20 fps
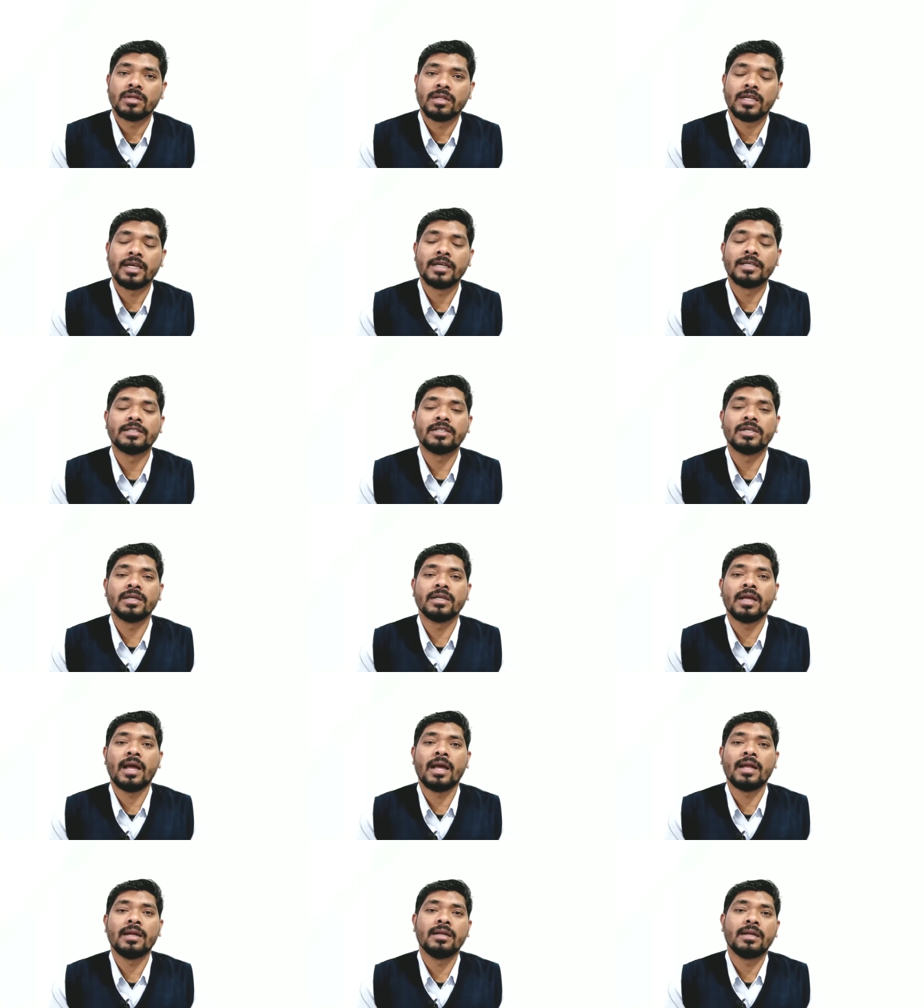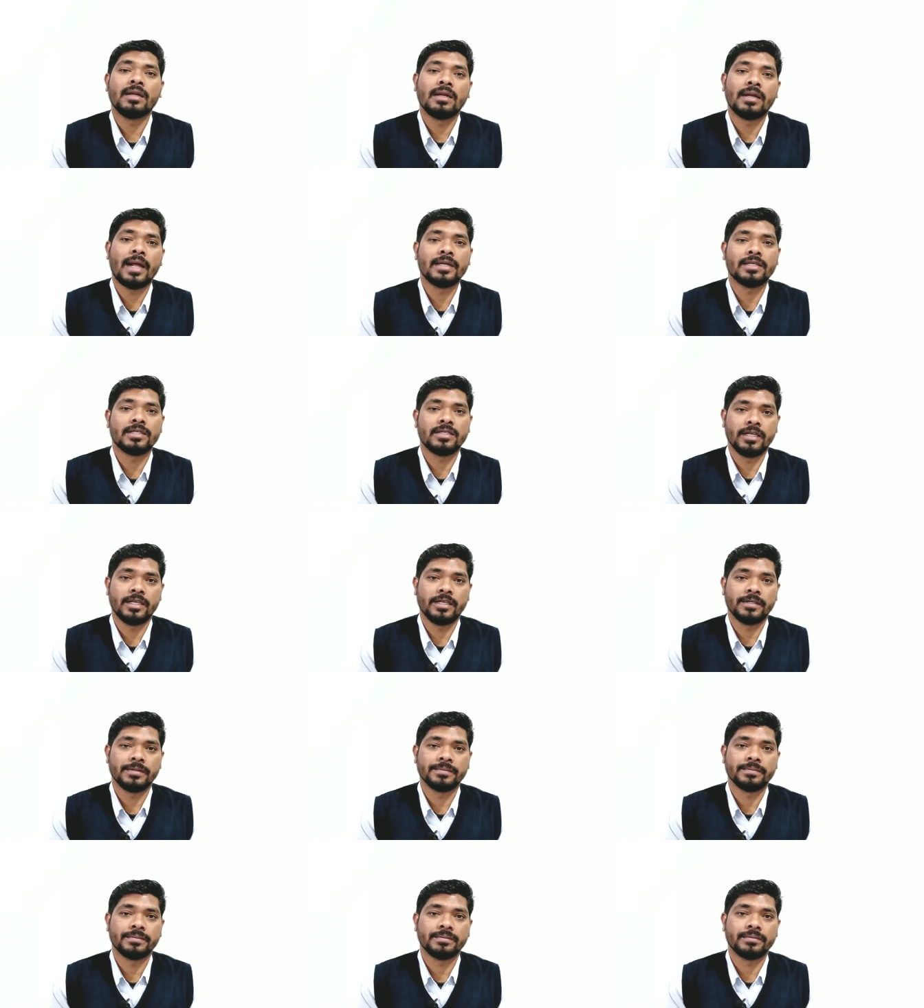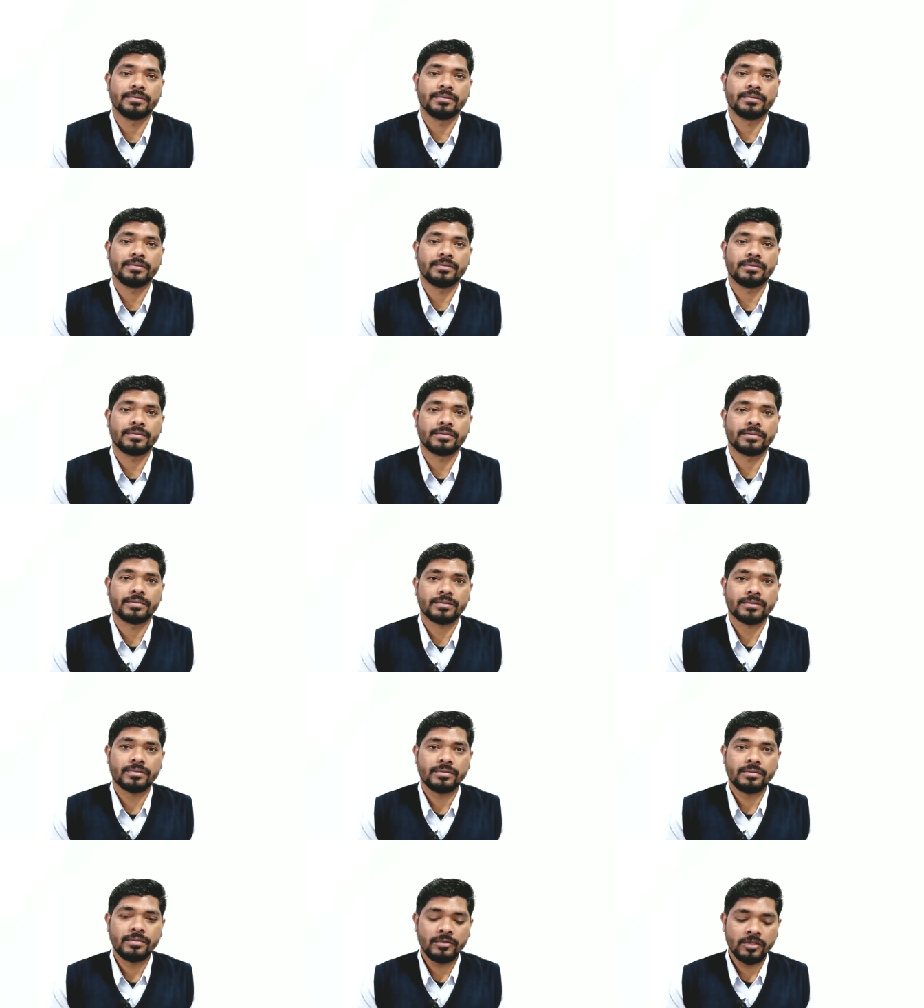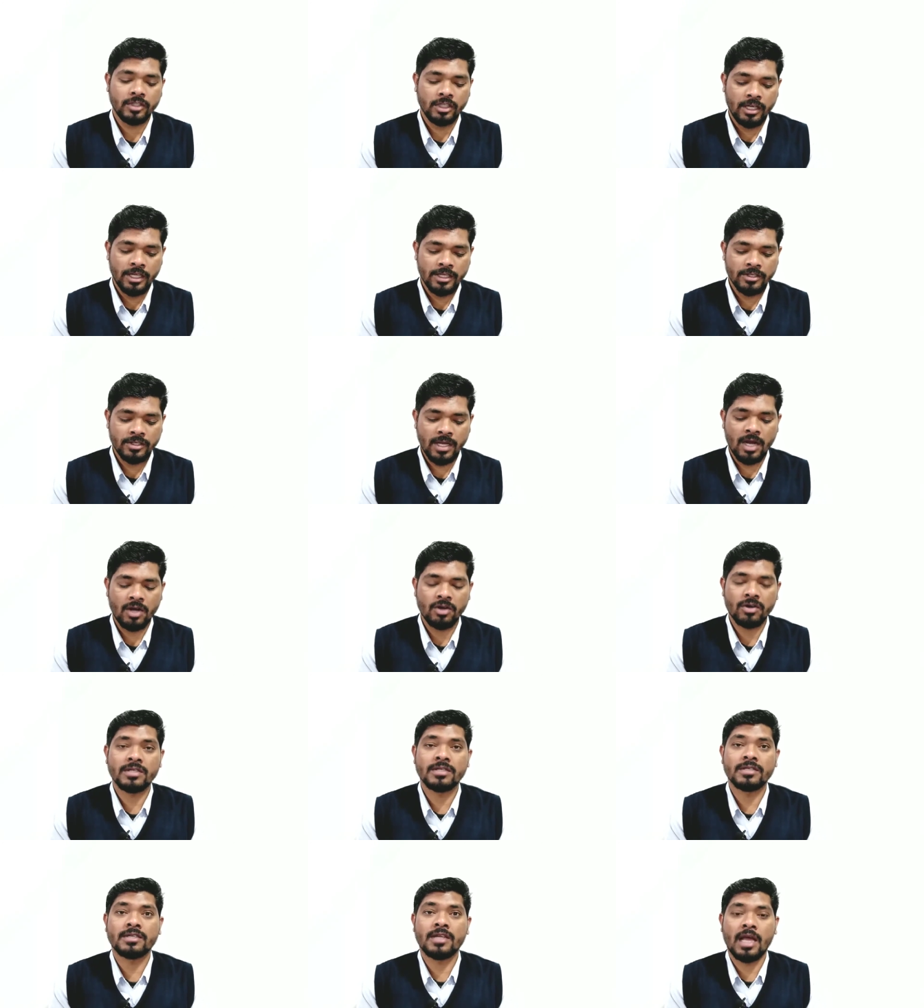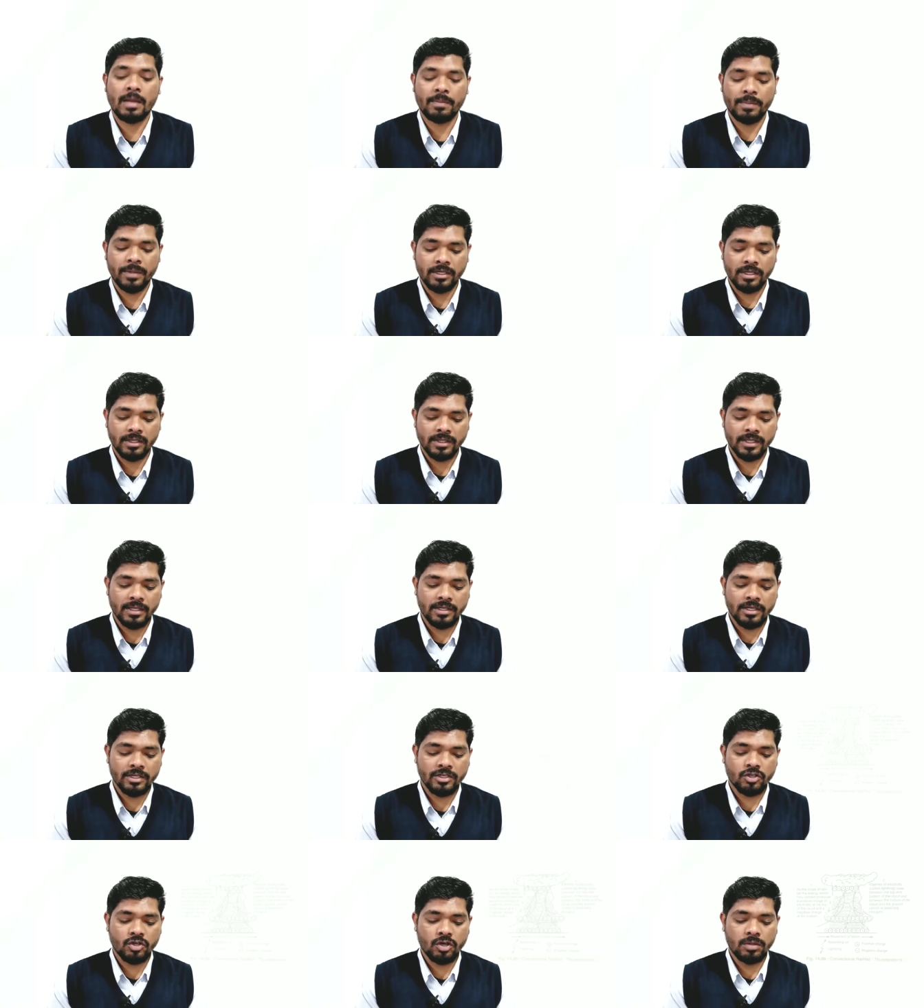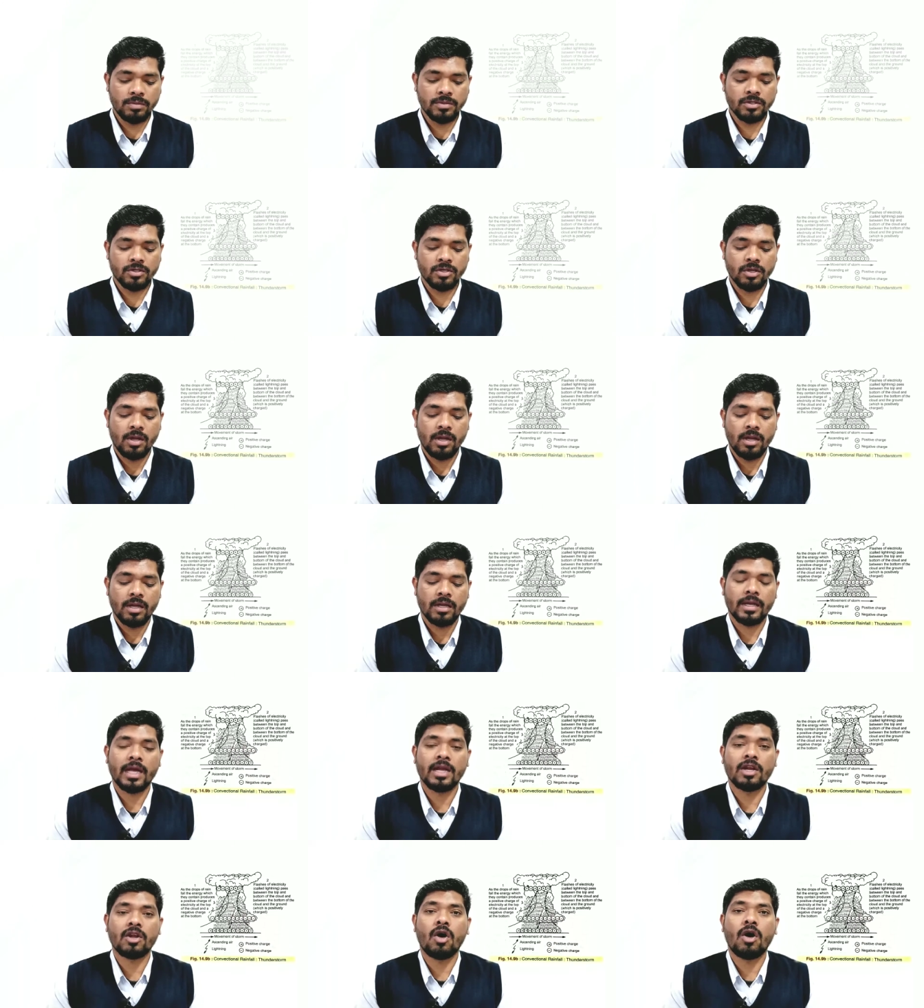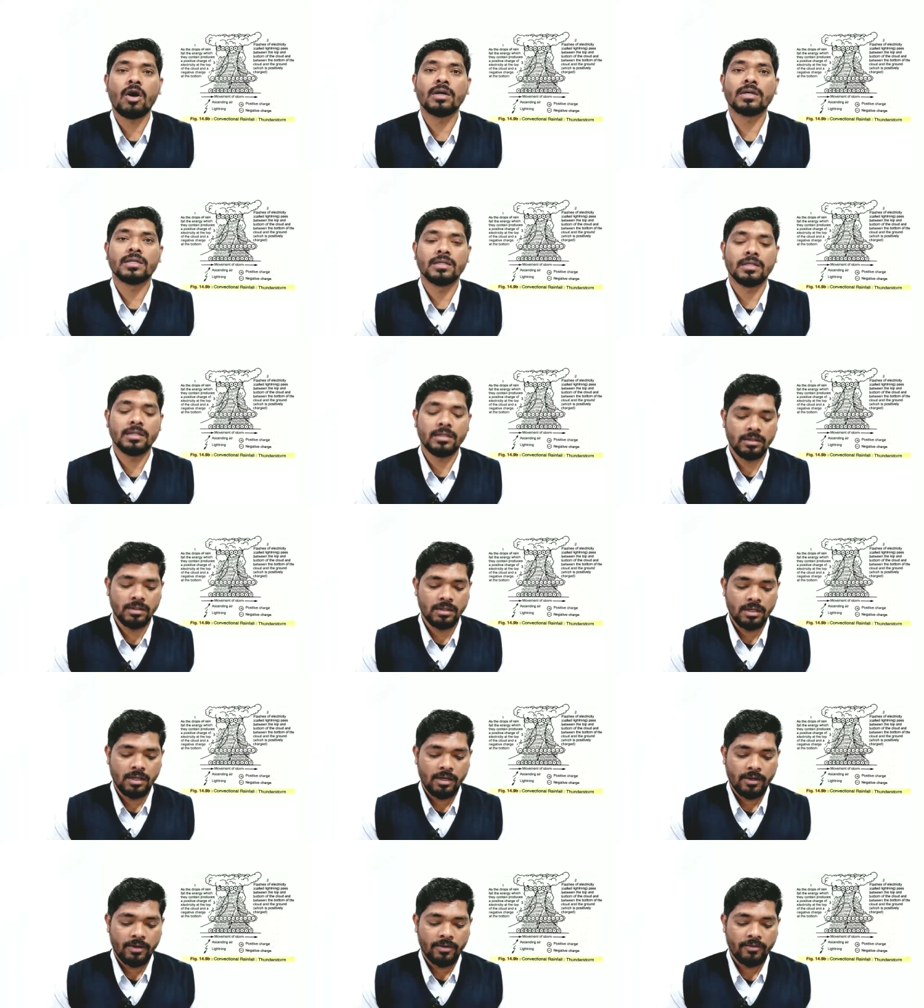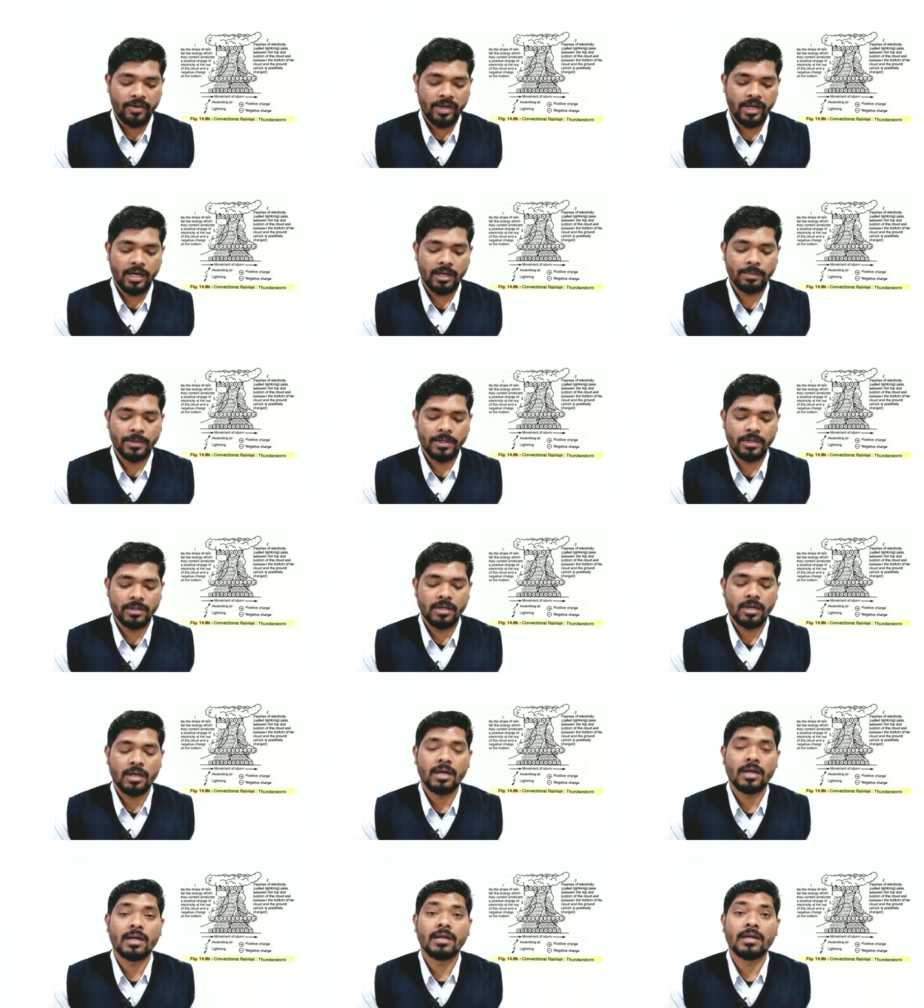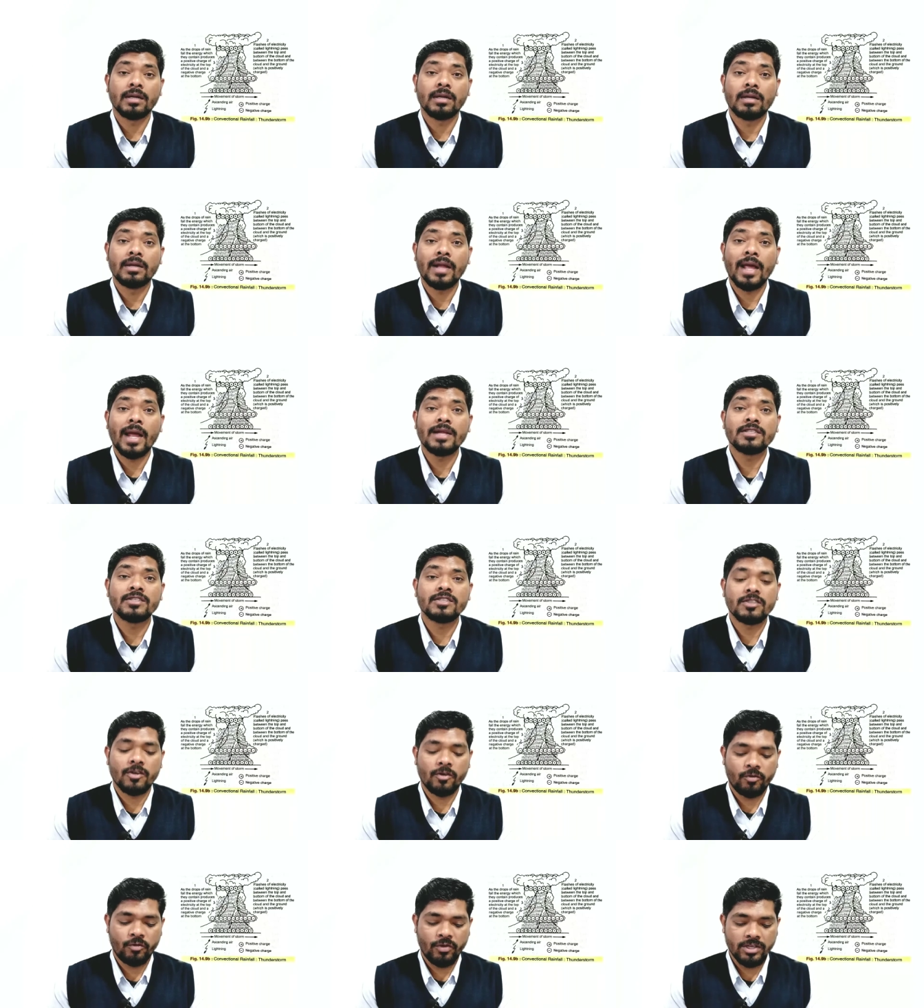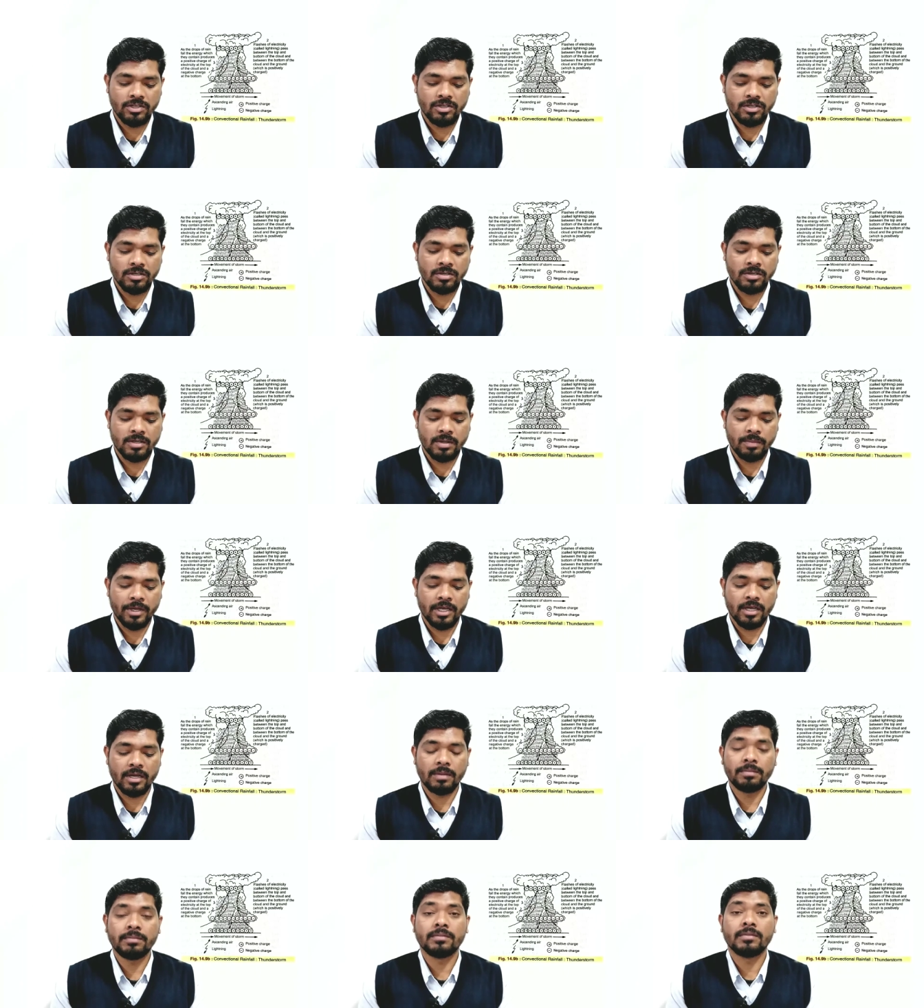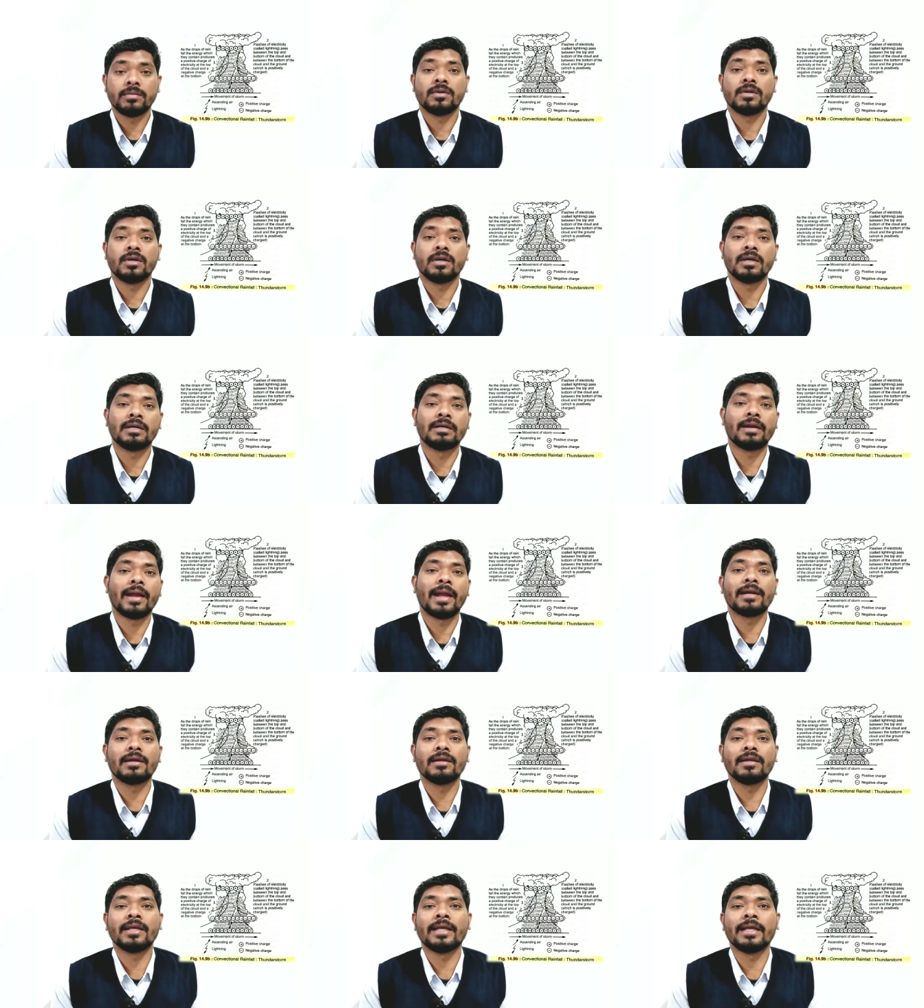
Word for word: thundering and lightning. Let us see how does it happen. Thunderstorms can occur whenever land surfaces become greatly